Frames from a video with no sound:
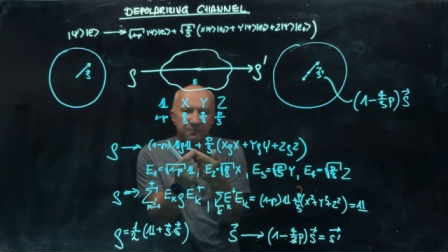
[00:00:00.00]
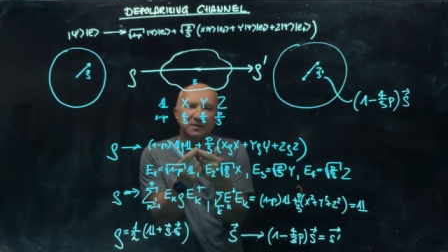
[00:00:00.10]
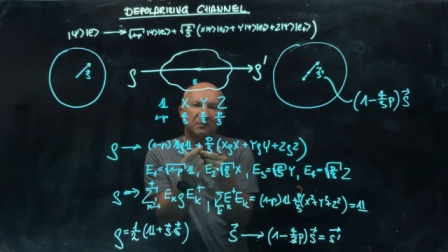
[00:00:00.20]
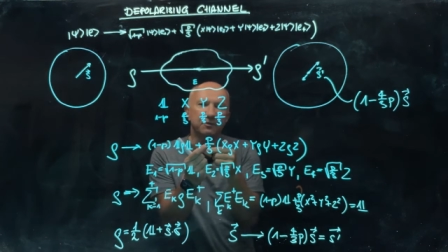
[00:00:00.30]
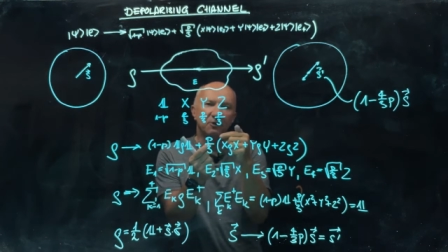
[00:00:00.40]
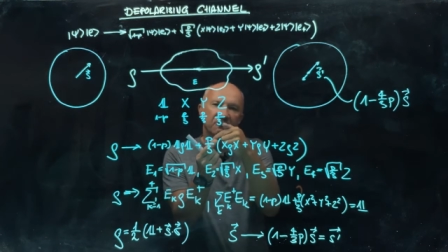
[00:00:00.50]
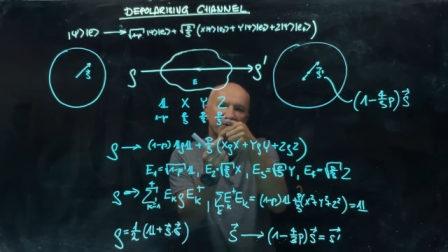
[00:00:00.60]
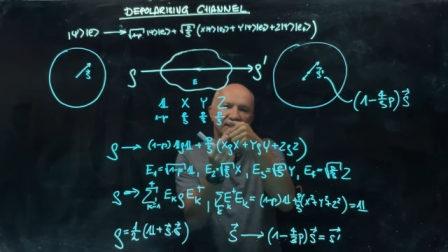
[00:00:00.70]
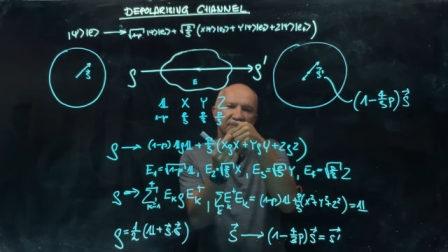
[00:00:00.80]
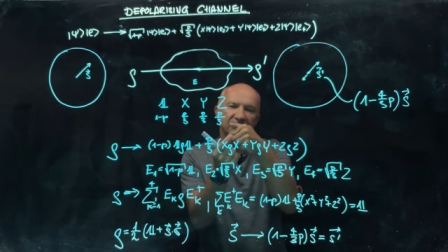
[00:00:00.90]
the Bloch
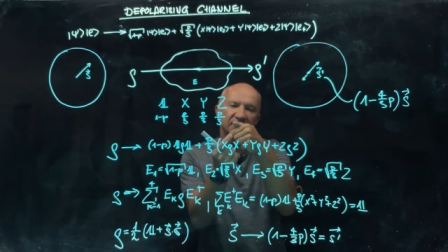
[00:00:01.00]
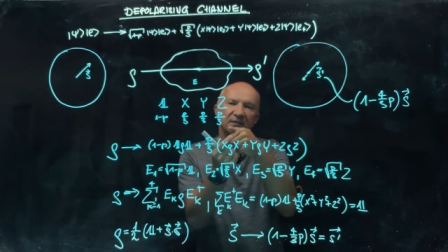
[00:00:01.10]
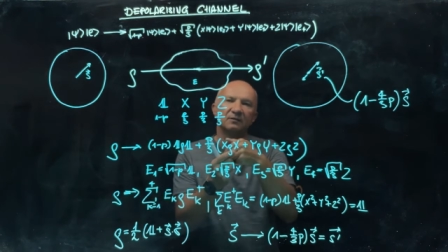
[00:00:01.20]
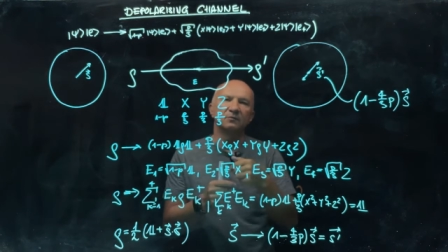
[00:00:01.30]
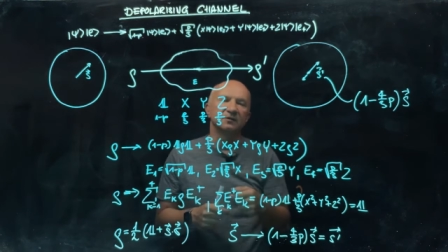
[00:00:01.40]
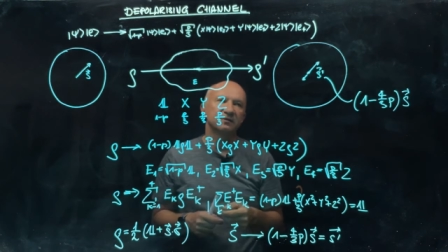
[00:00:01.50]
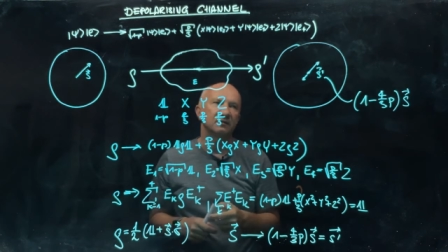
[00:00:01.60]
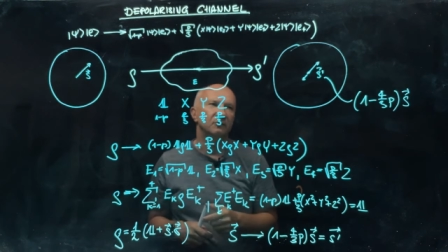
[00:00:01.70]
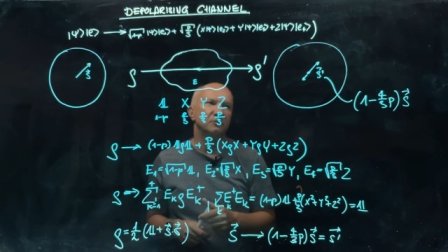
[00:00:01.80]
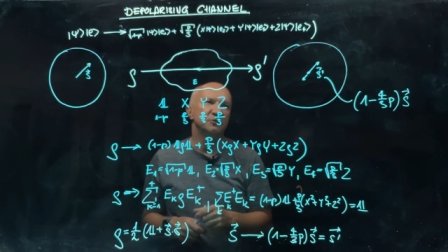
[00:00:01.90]
vector a little bit, so
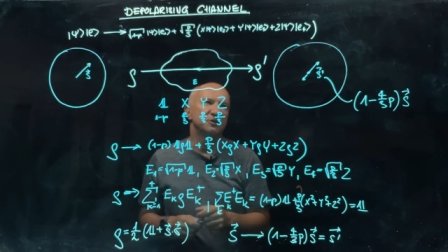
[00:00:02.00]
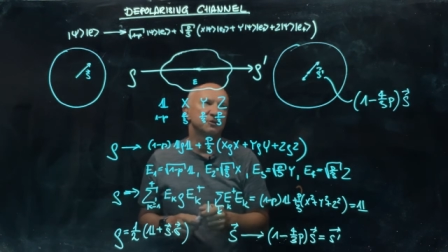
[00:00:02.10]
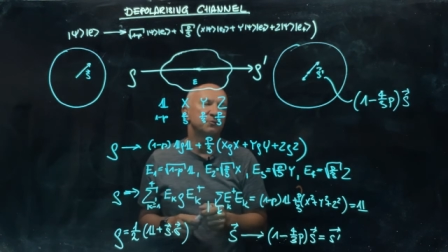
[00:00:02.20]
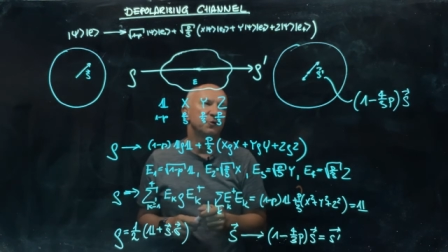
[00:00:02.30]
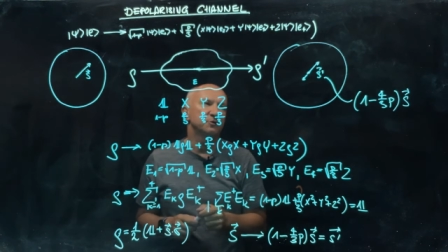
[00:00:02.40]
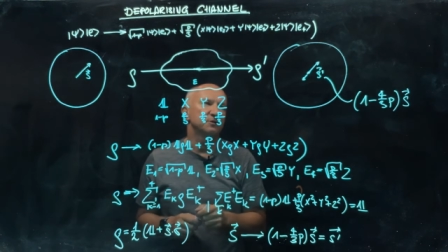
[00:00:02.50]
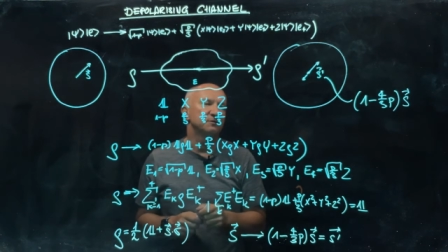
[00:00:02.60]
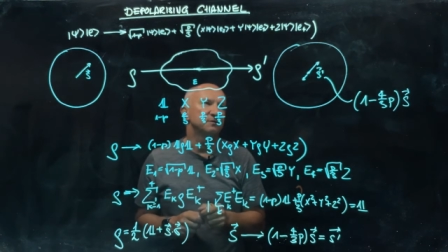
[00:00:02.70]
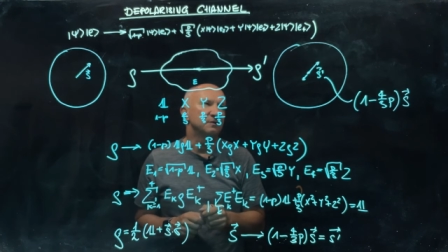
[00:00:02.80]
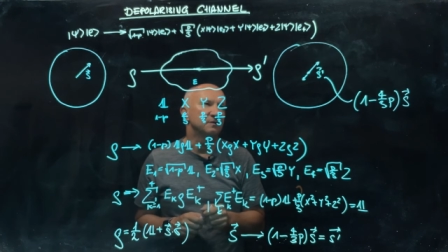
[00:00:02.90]
it will be just
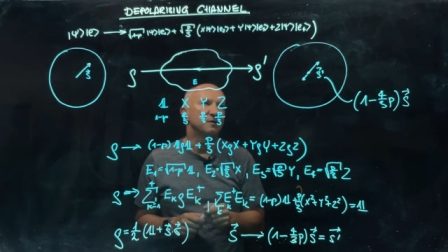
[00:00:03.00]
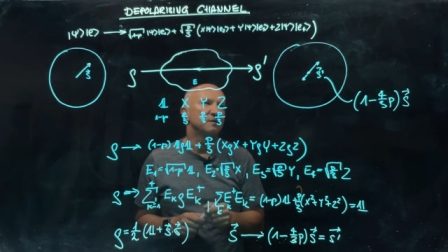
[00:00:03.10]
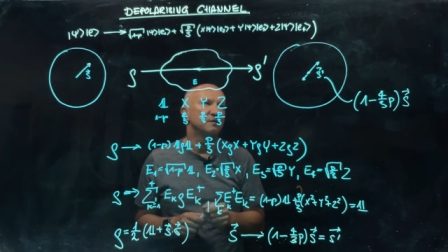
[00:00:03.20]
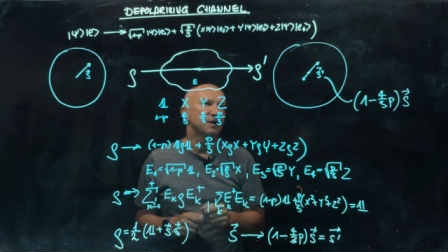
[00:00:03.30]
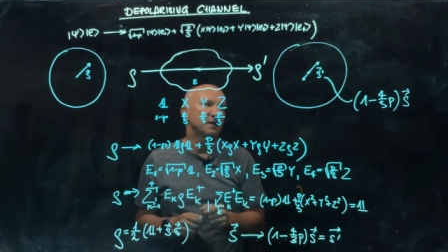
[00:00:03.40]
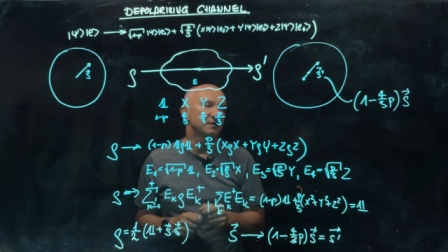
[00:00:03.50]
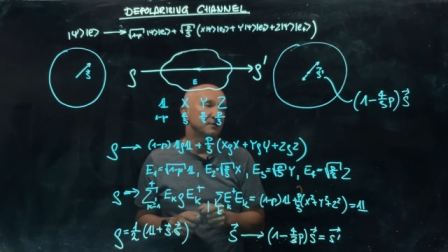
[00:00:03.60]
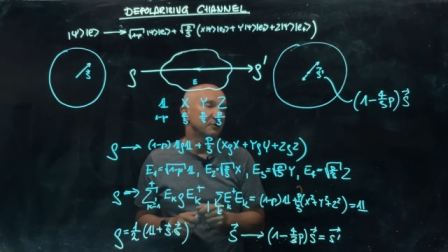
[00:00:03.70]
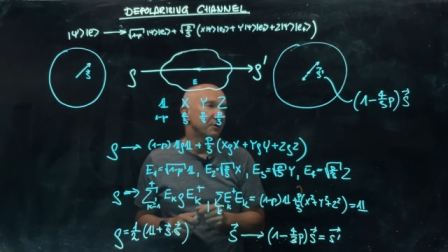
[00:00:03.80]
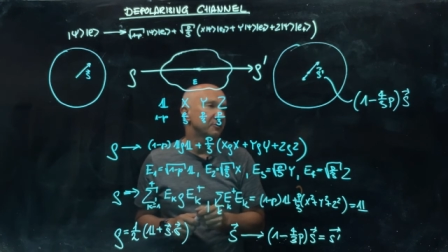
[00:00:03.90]
pointing in the other
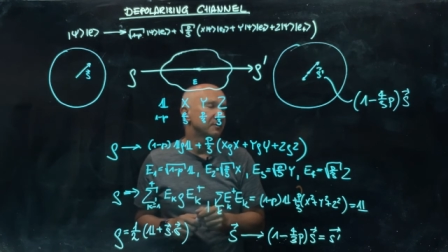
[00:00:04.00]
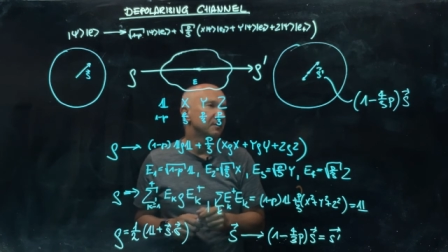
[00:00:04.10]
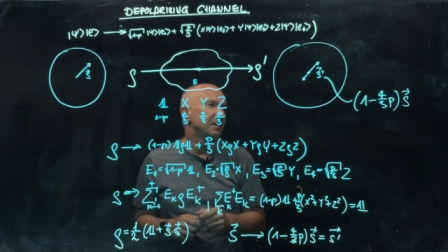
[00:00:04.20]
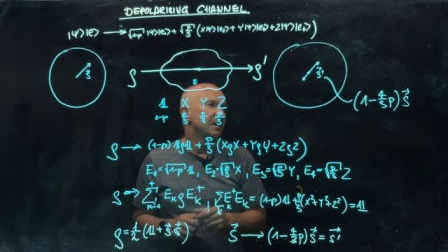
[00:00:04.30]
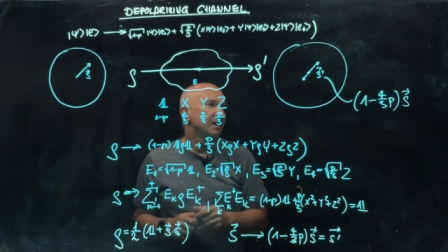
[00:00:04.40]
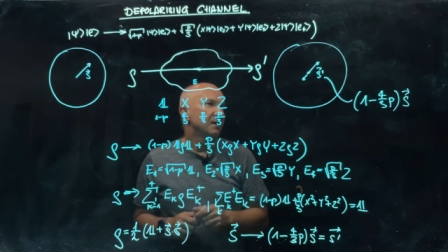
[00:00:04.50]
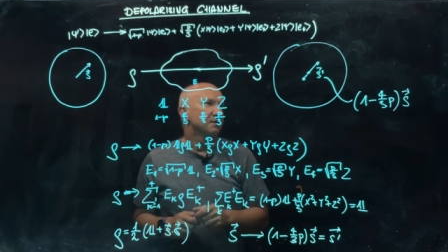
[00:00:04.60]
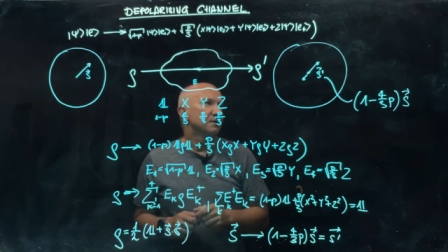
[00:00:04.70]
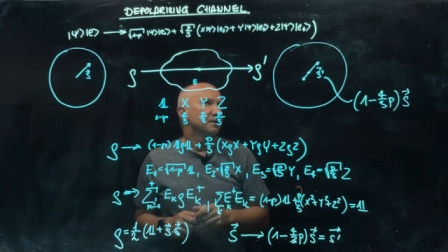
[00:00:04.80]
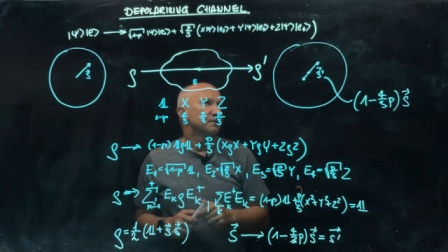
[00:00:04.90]
direction.
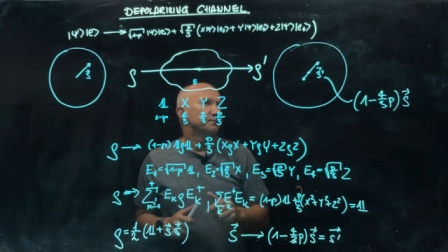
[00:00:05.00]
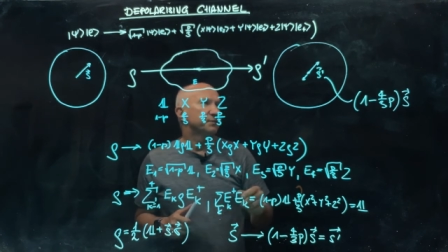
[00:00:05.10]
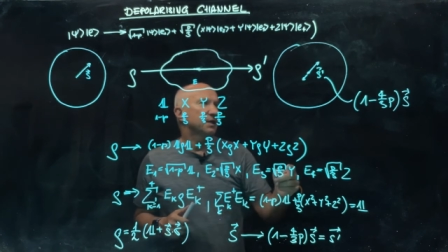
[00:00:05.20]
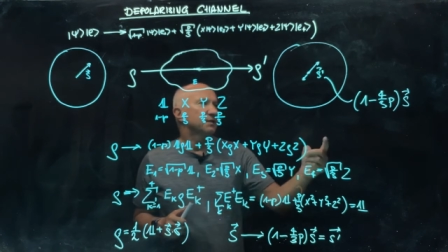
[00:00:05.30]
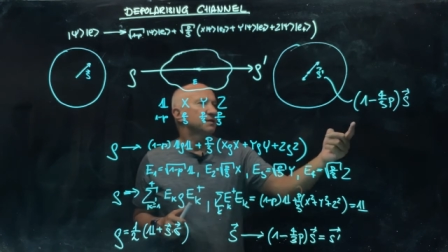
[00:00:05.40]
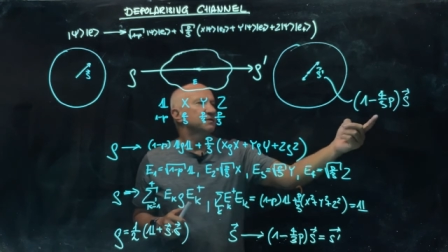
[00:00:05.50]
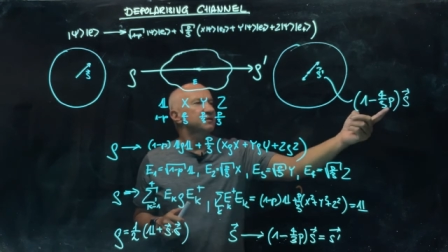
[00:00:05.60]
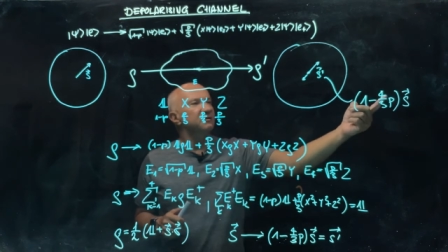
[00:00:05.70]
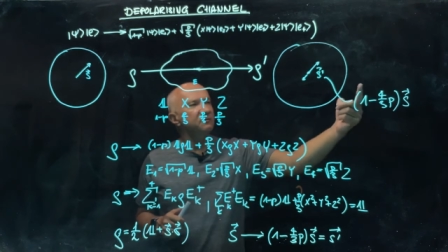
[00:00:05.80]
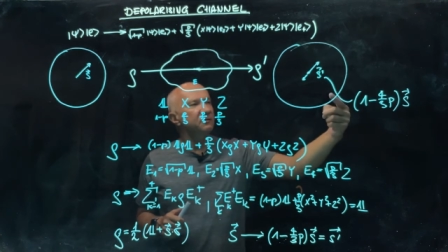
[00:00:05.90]
And it's a
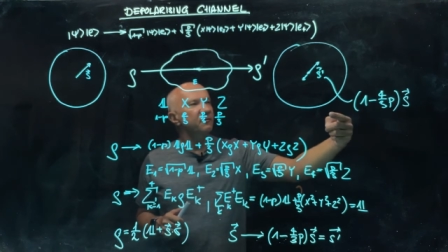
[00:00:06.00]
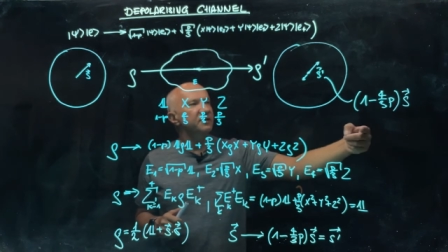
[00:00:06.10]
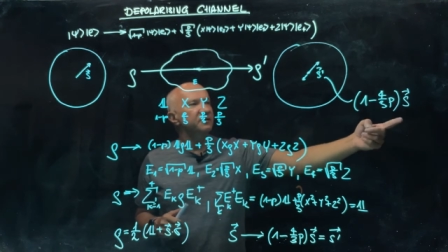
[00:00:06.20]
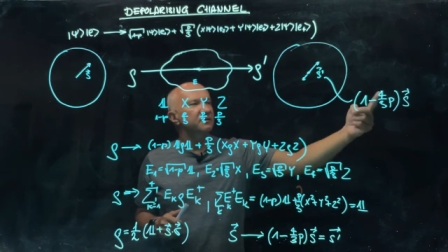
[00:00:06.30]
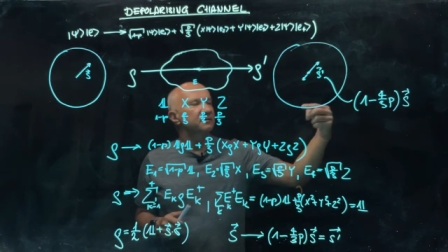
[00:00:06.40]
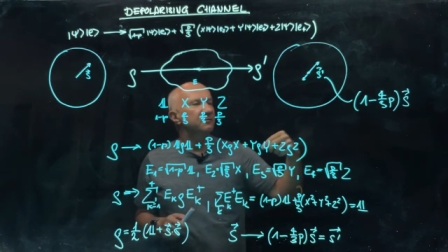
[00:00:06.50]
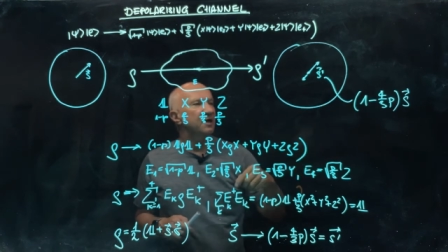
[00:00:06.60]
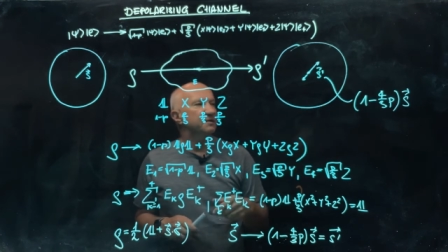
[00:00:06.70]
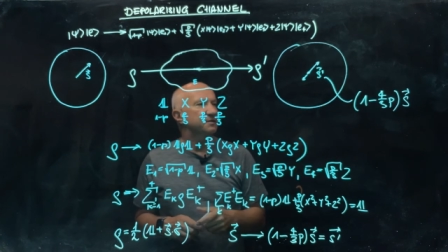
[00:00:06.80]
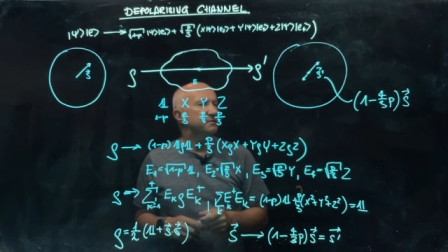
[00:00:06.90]
good question to ask